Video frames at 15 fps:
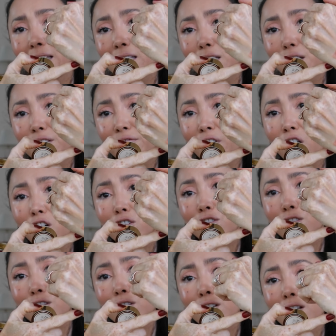This is
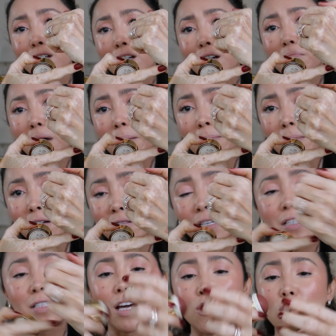Fox by
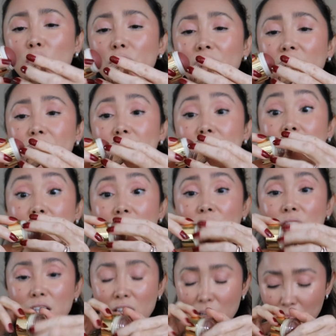Merit. I don't know if I even said
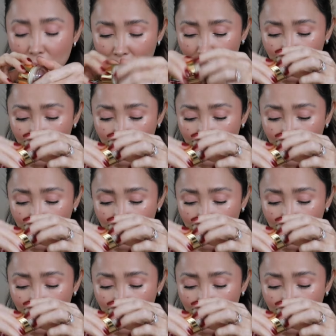the name.